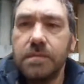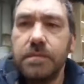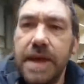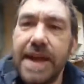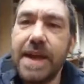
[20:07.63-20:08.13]

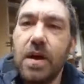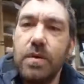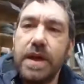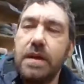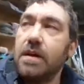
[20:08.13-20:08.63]

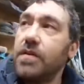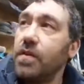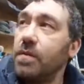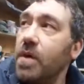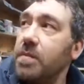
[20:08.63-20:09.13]
echoey. I thought it
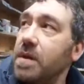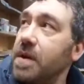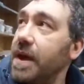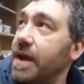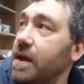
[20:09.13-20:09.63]
might be a bit
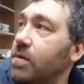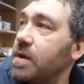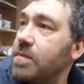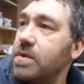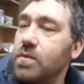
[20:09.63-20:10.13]
echoey,
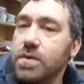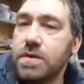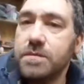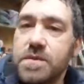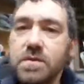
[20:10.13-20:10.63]
but the wood
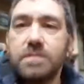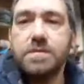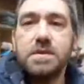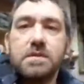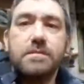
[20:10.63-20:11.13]

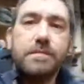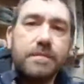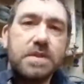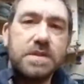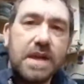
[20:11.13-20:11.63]
absorbs
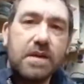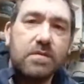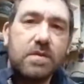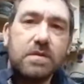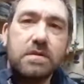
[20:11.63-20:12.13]
the sound
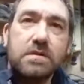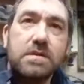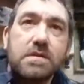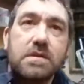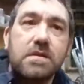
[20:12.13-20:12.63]
good.
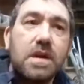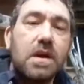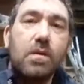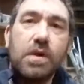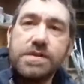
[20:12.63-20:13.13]
So
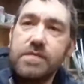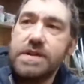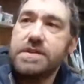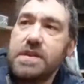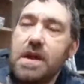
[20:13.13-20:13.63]
once the
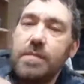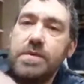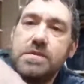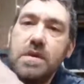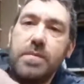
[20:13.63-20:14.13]
rest of the
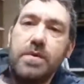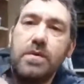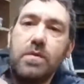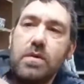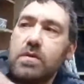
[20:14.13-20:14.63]
cupboards are up on the
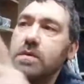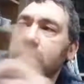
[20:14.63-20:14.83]
wall,